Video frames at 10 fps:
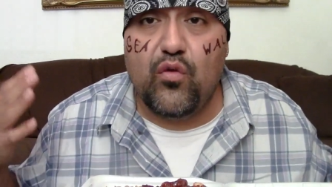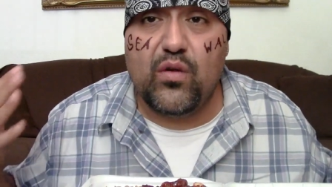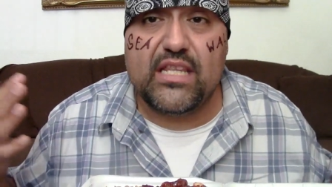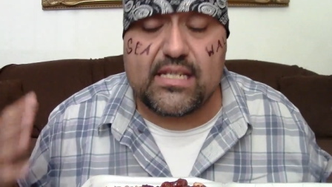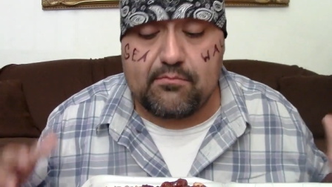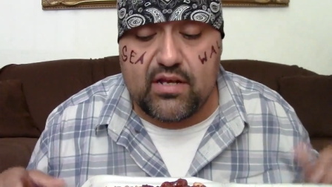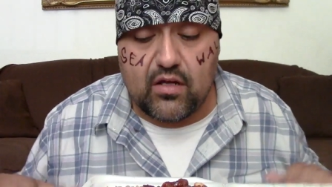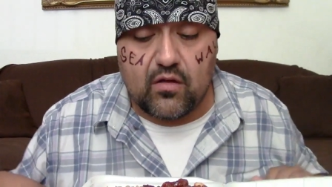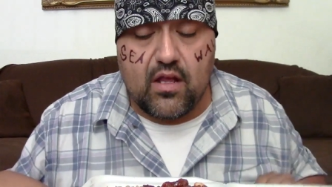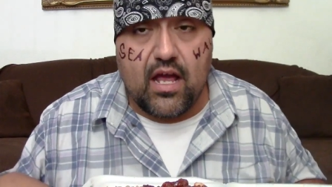with this
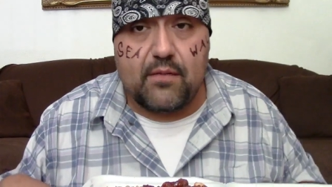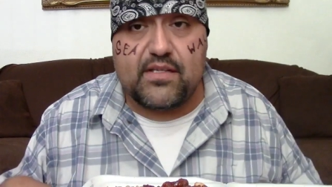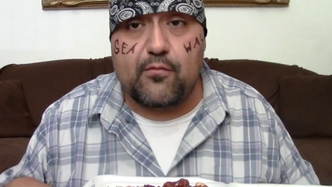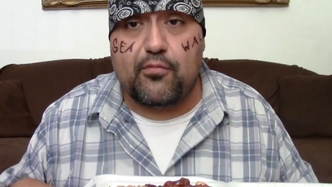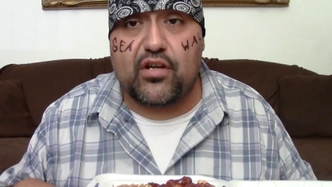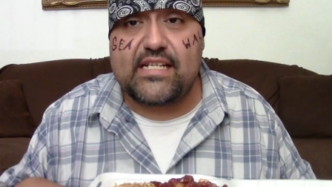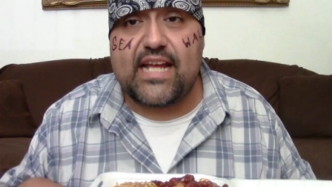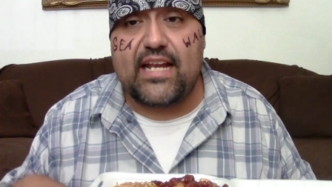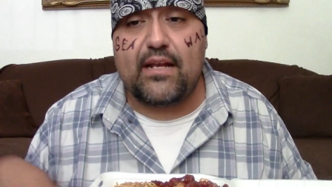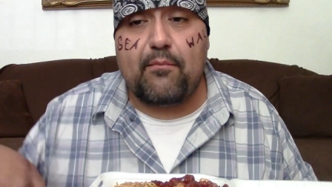meal. I'm super
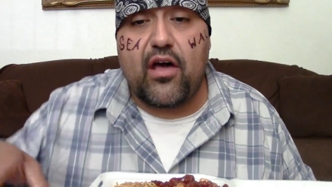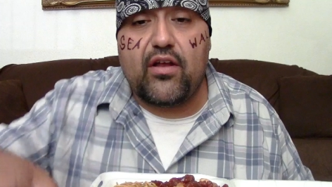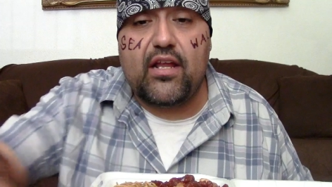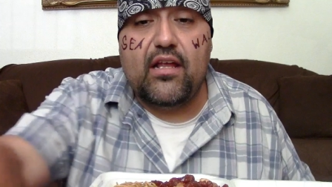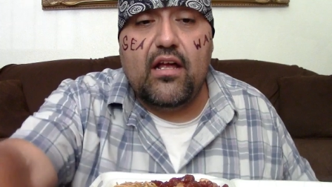excited about it.